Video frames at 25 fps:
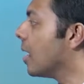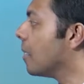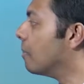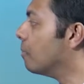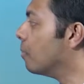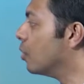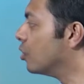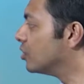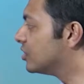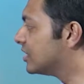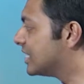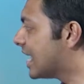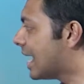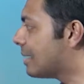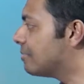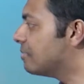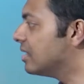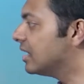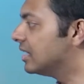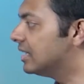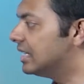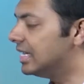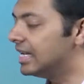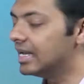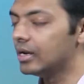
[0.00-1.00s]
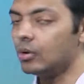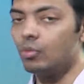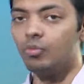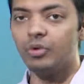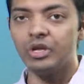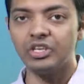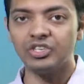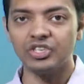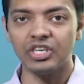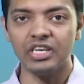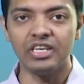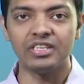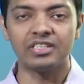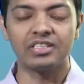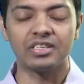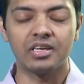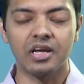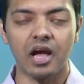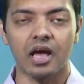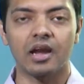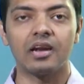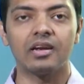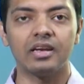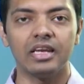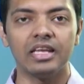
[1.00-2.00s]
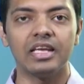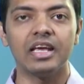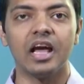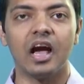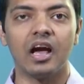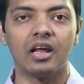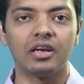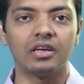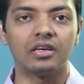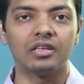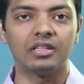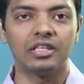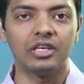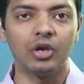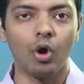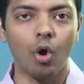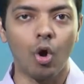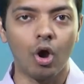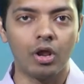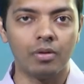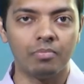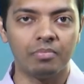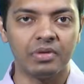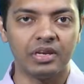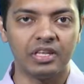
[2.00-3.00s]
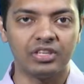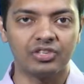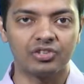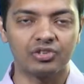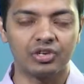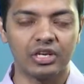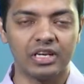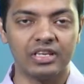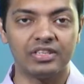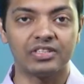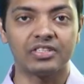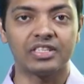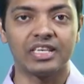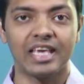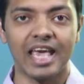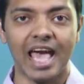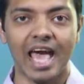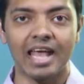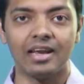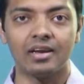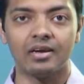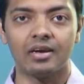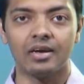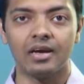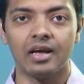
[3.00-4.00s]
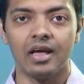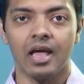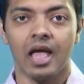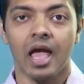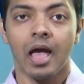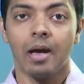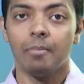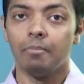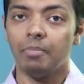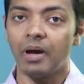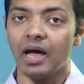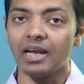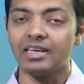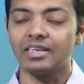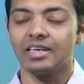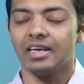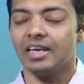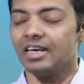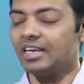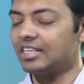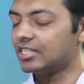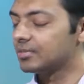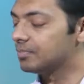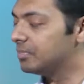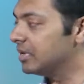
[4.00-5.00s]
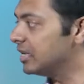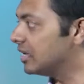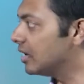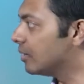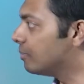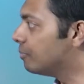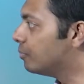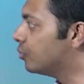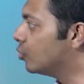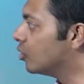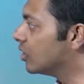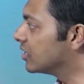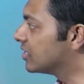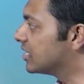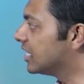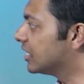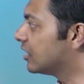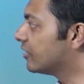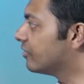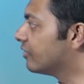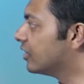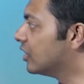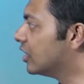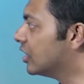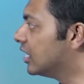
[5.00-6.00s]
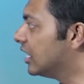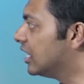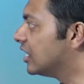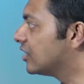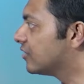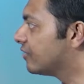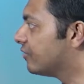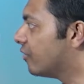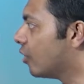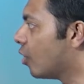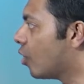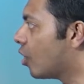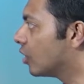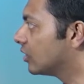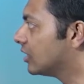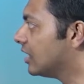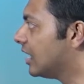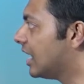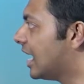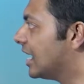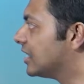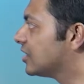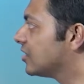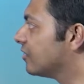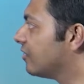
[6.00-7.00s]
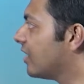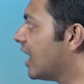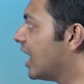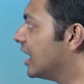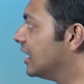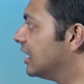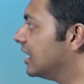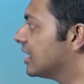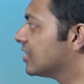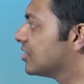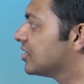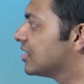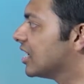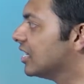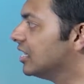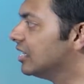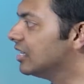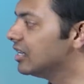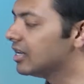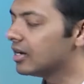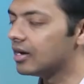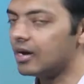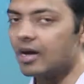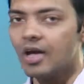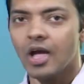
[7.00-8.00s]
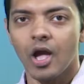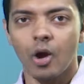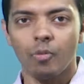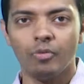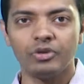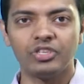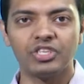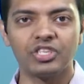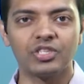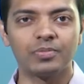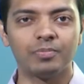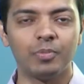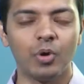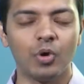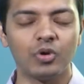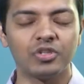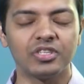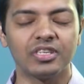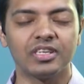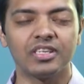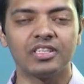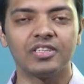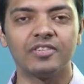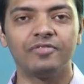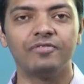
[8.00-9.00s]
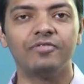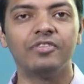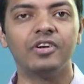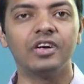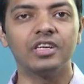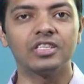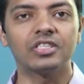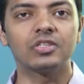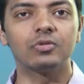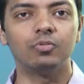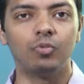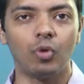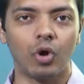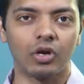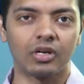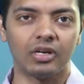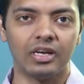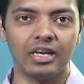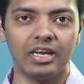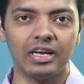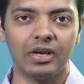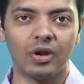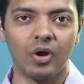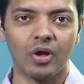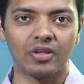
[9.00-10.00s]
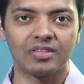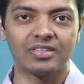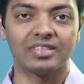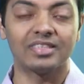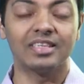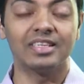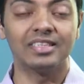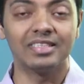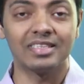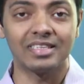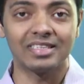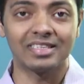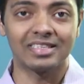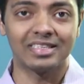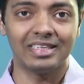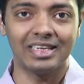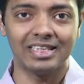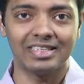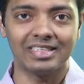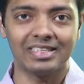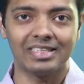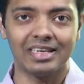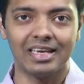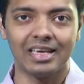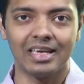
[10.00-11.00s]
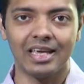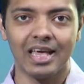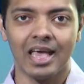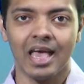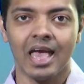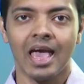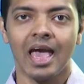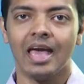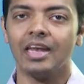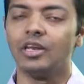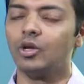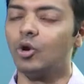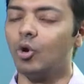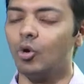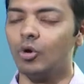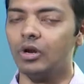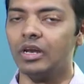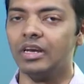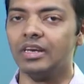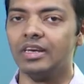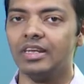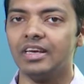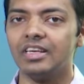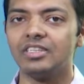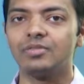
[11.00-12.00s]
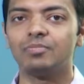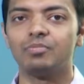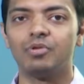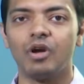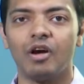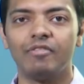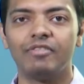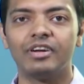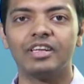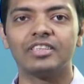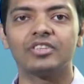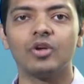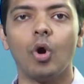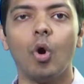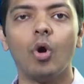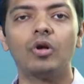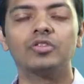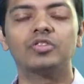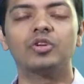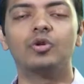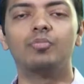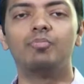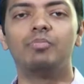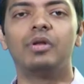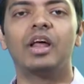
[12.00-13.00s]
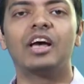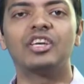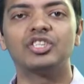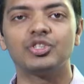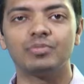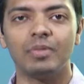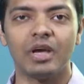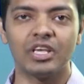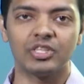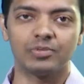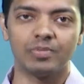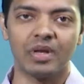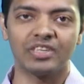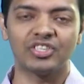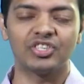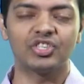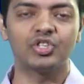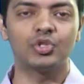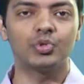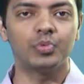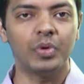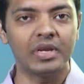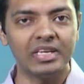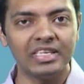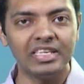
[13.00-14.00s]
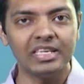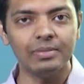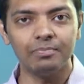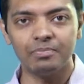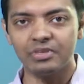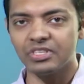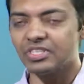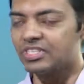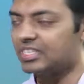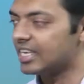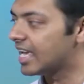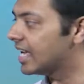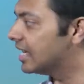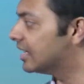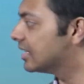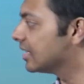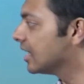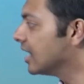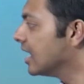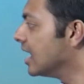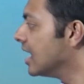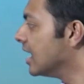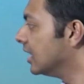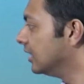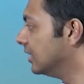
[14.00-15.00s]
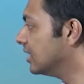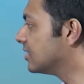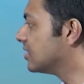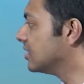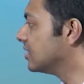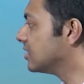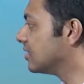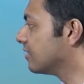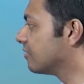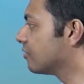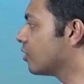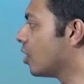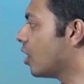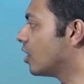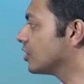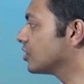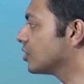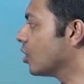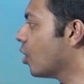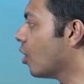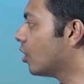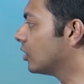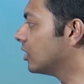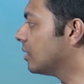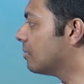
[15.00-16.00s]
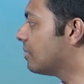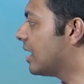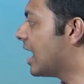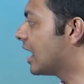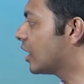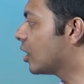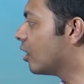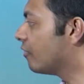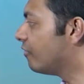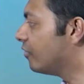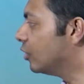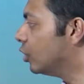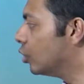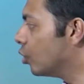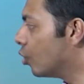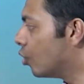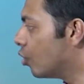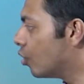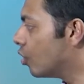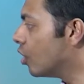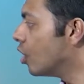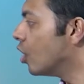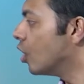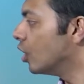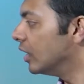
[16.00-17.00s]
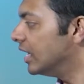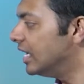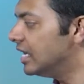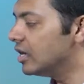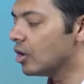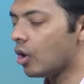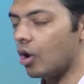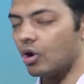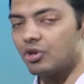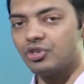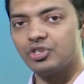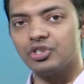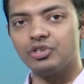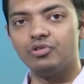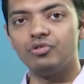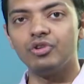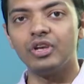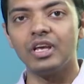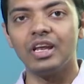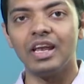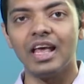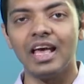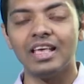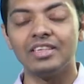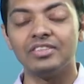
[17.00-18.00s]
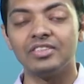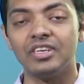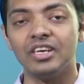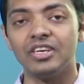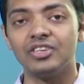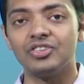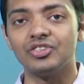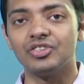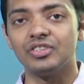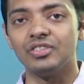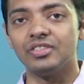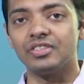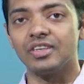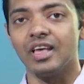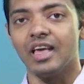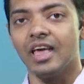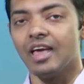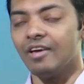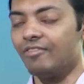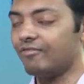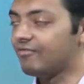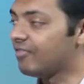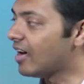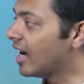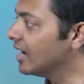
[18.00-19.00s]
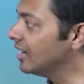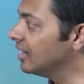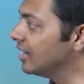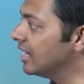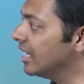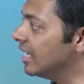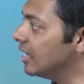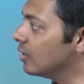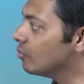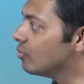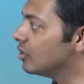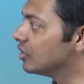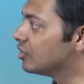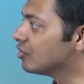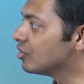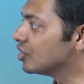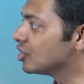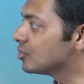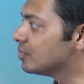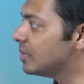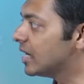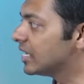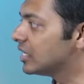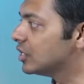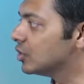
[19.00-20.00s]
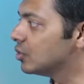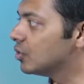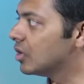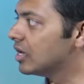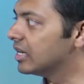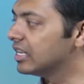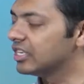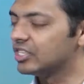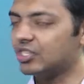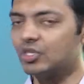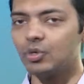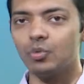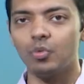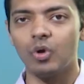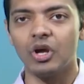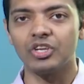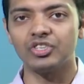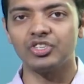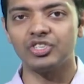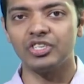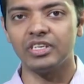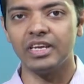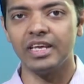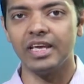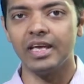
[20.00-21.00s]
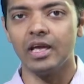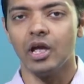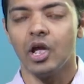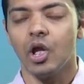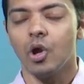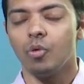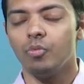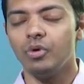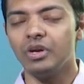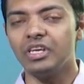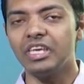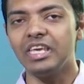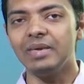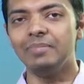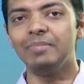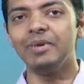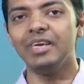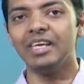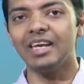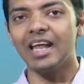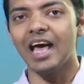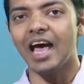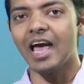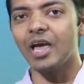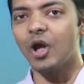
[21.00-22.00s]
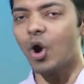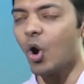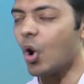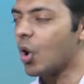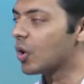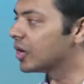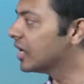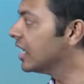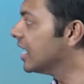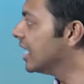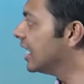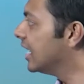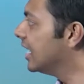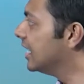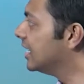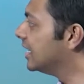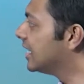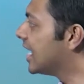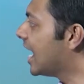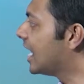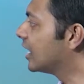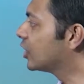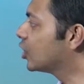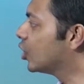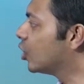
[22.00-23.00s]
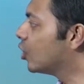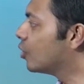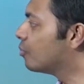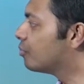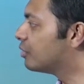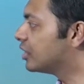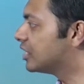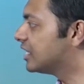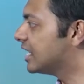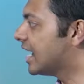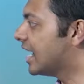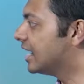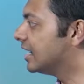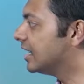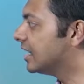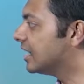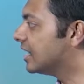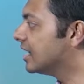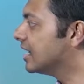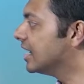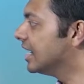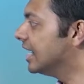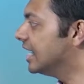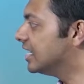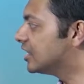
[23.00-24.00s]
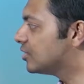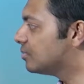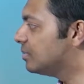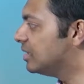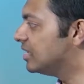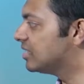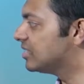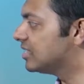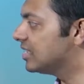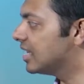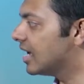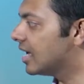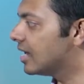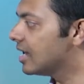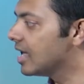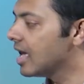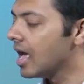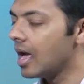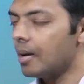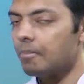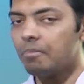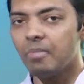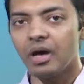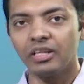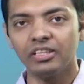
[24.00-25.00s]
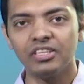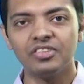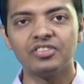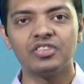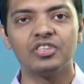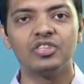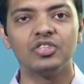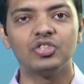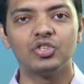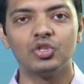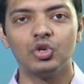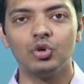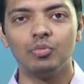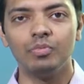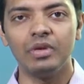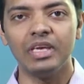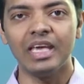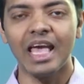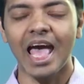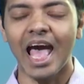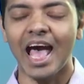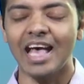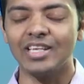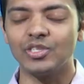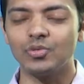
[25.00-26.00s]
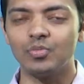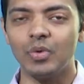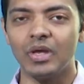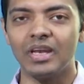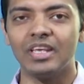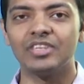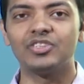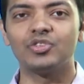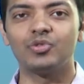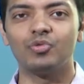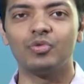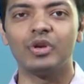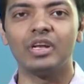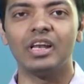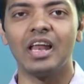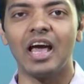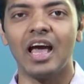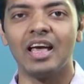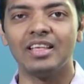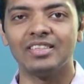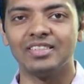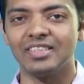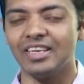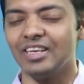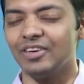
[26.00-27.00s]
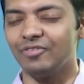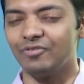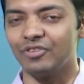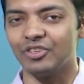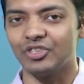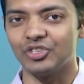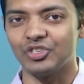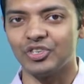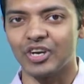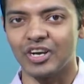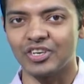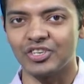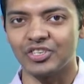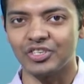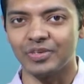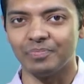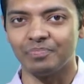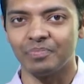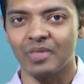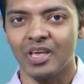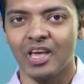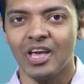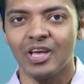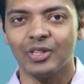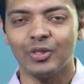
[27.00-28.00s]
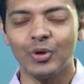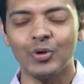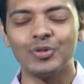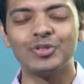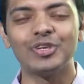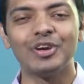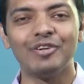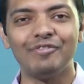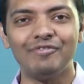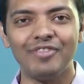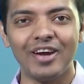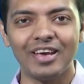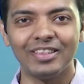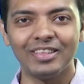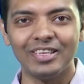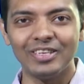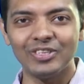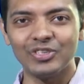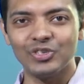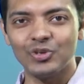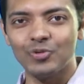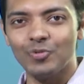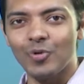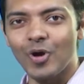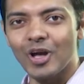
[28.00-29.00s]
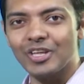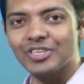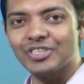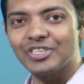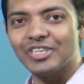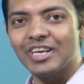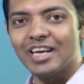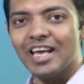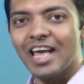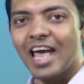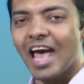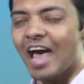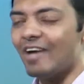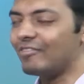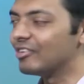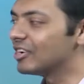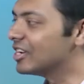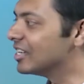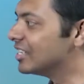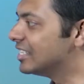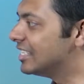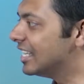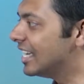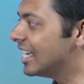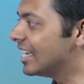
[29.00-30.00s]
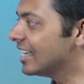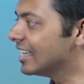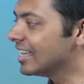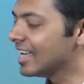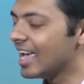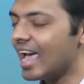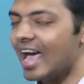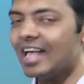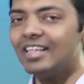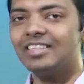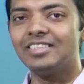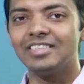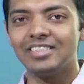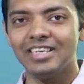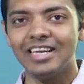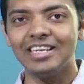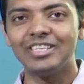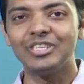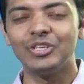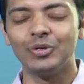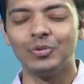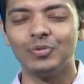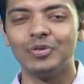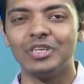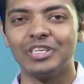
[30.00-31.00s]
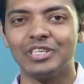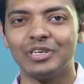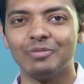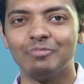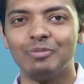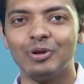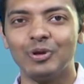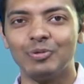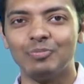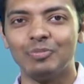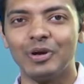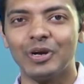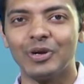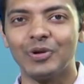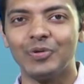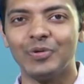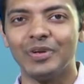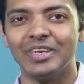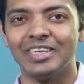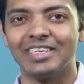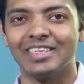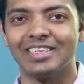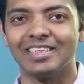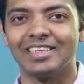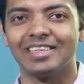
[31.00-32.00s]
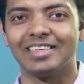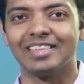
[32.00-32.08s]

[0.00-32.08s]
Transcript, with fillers: Mozambique deal, which is currently under the oil ministry's scanner. But it's been a poor set of earnings for the likes of Idea Cellular, which has posted its first quarterly loss since its listing, and Coal India's profit is also plunged by as much as 20%. This is, of course, on the back of low e auction realizations. Finally, with respect to earnings to watch today, we're keeping an eye on Hindalco, Britannia, HPCL, Motherson Sumi, as well well as Reliance Infrastructure. Those are your five things to watch. Have a good day and stay tuned into Bloomberg Quint.